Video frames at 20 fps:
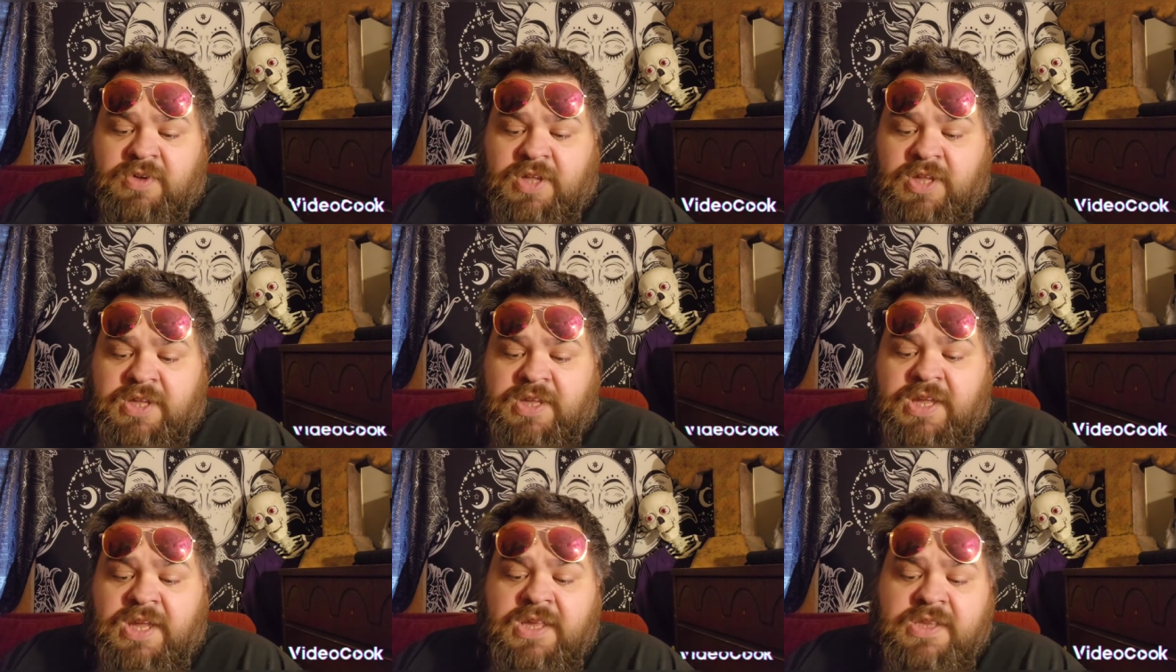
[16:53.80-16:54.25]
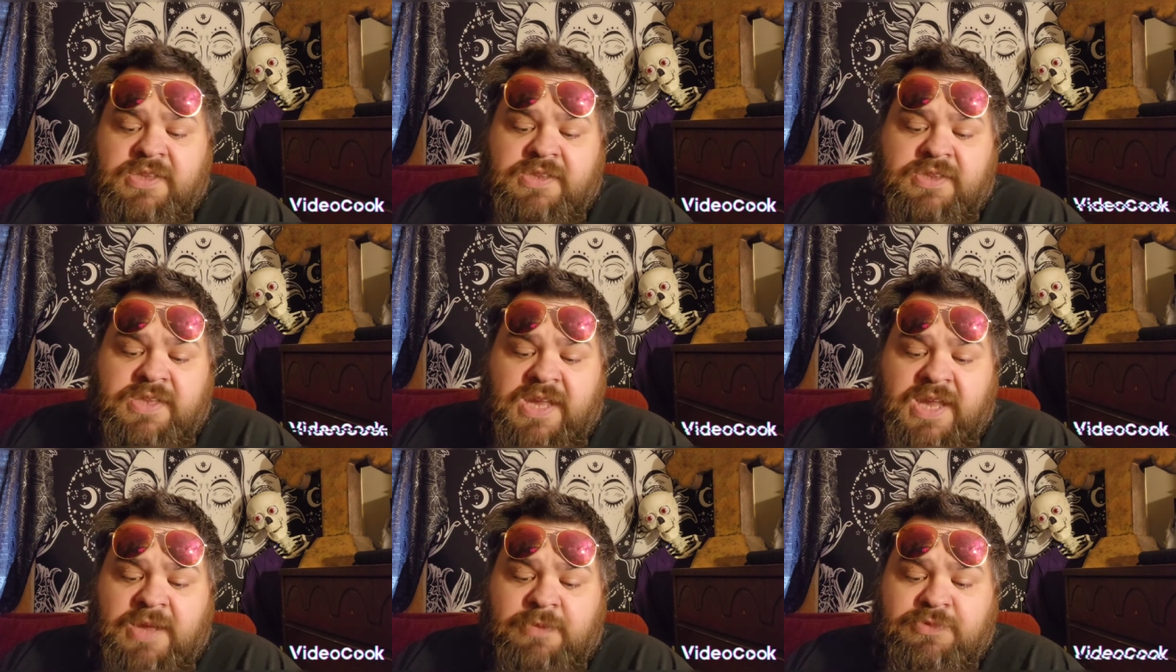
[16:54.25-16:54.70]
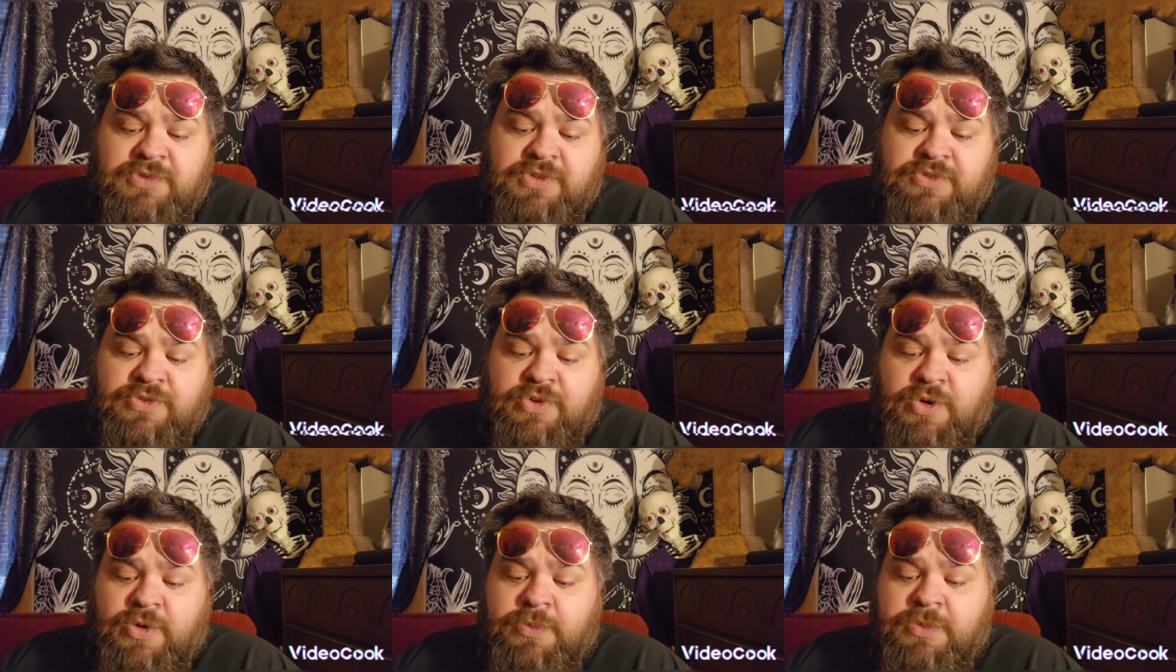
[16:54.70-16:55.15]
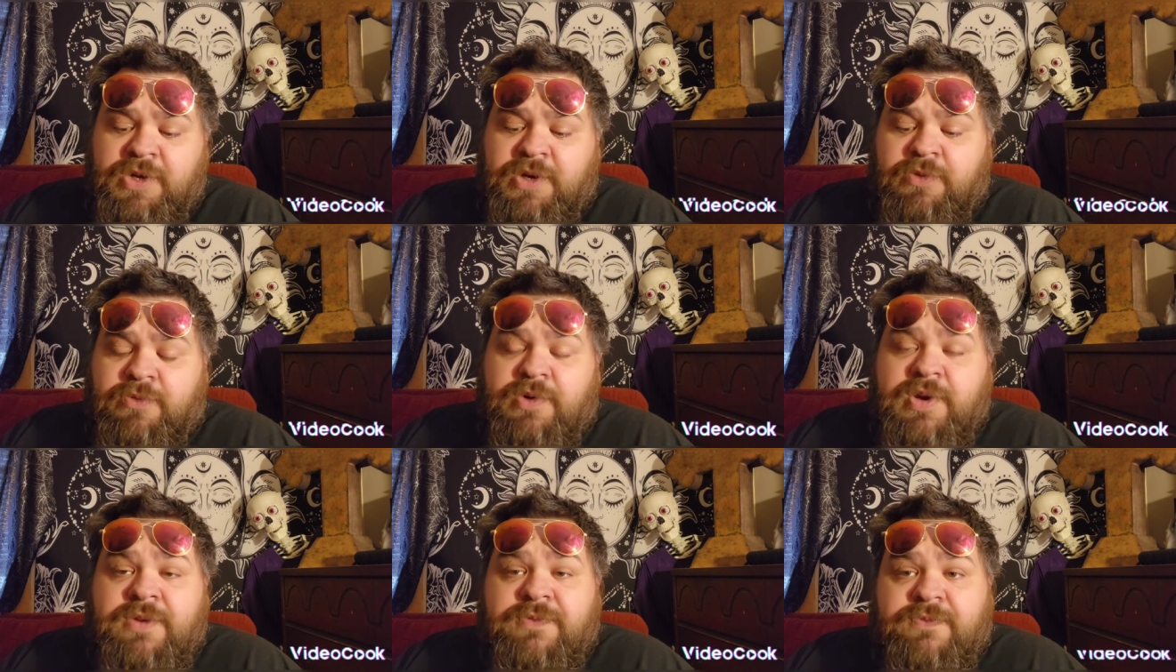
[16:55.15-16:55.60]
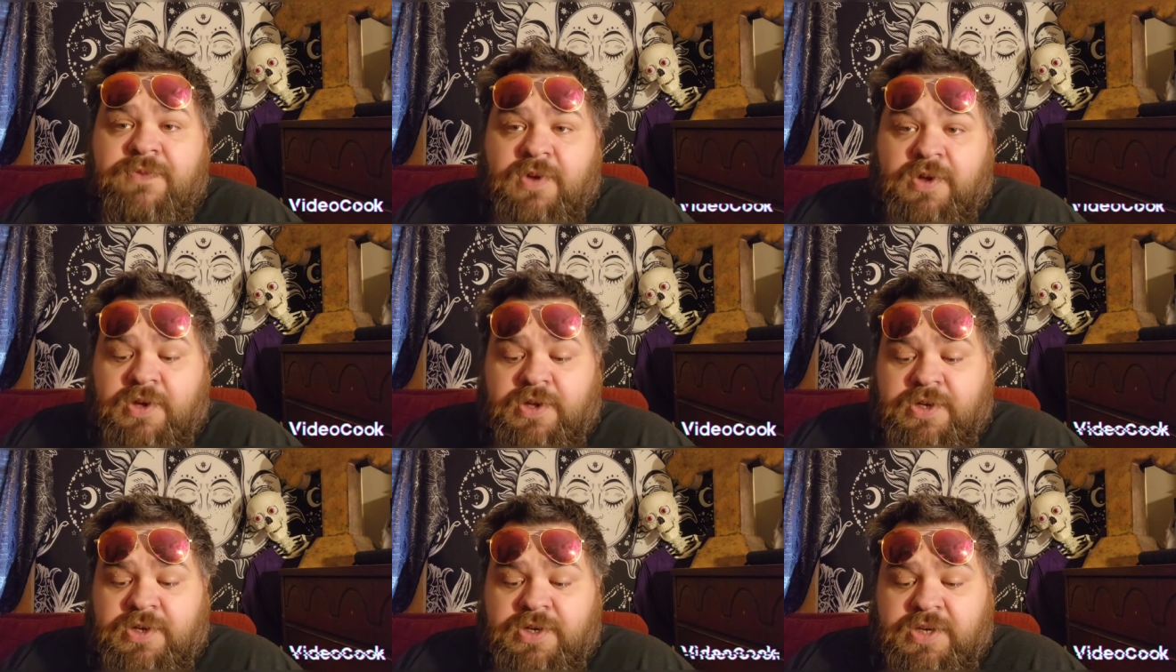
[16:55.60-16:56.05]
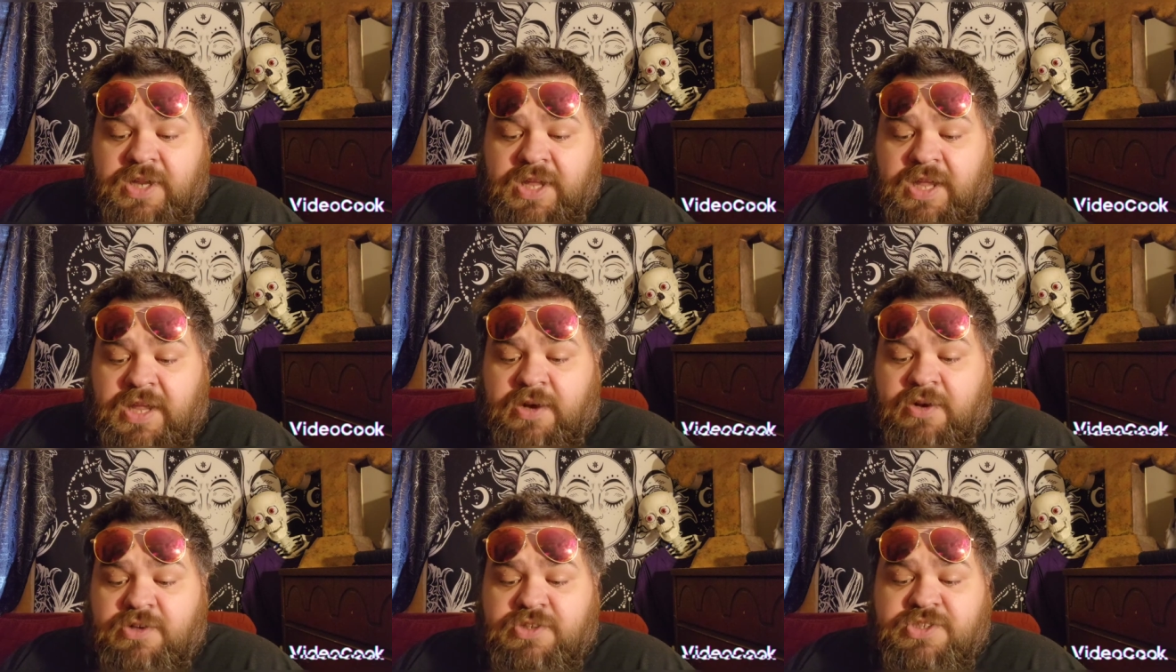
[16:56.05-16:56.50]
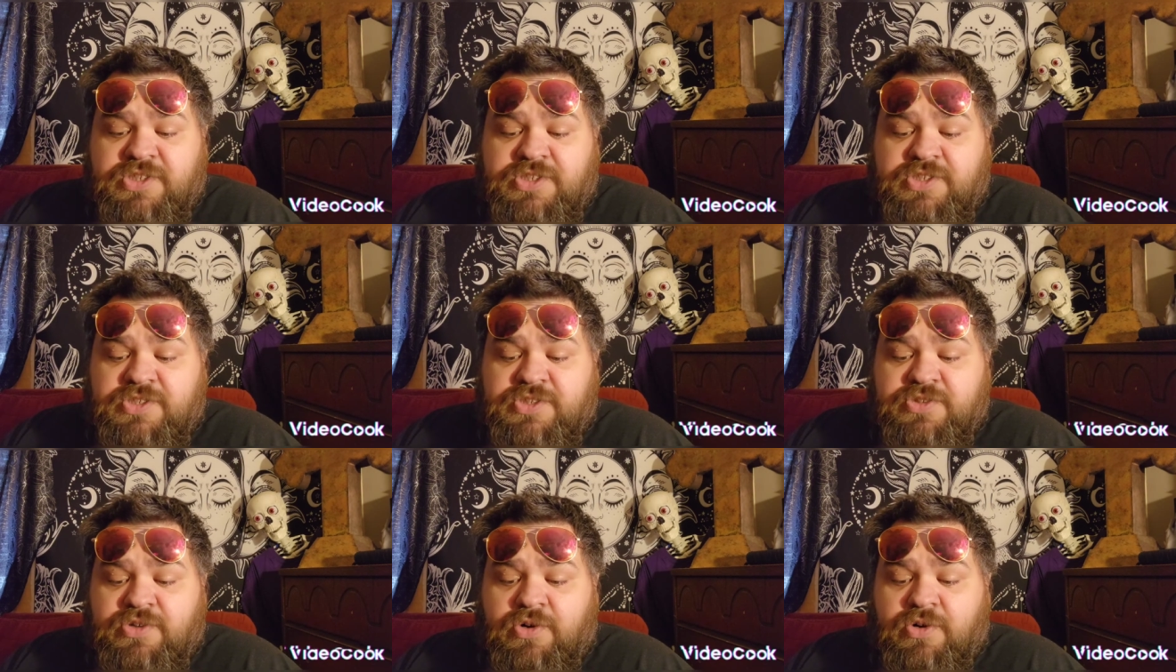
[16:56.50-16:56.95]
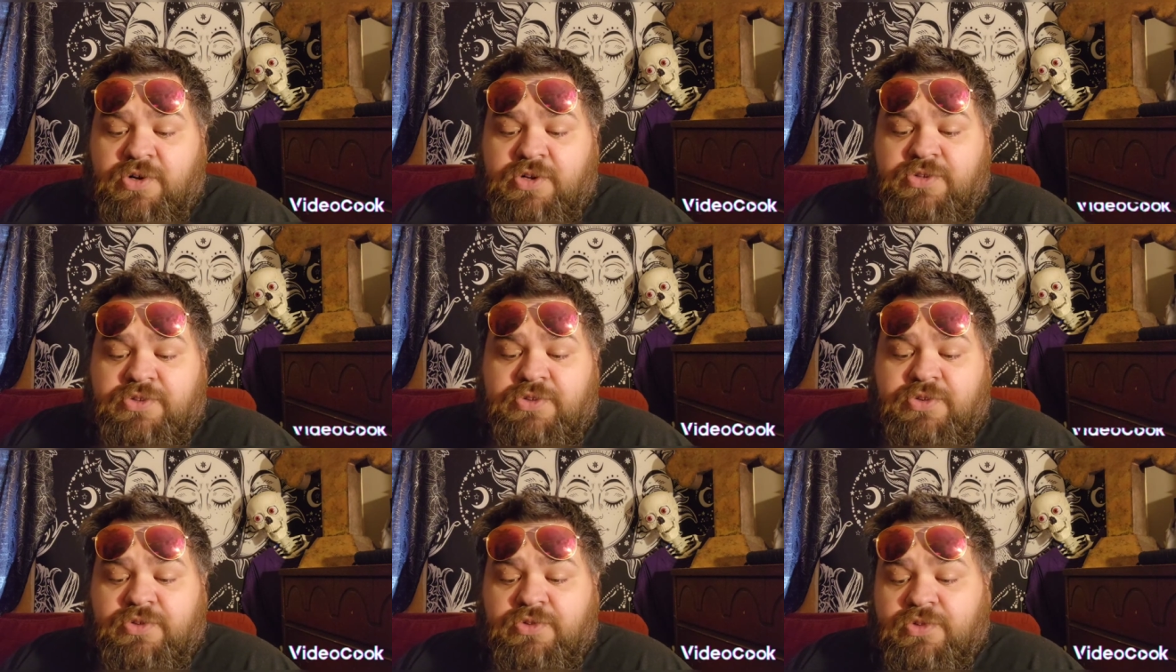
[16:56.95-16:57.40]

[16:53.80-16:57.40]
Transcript: I guess Sapp determined a refund. Anderson started to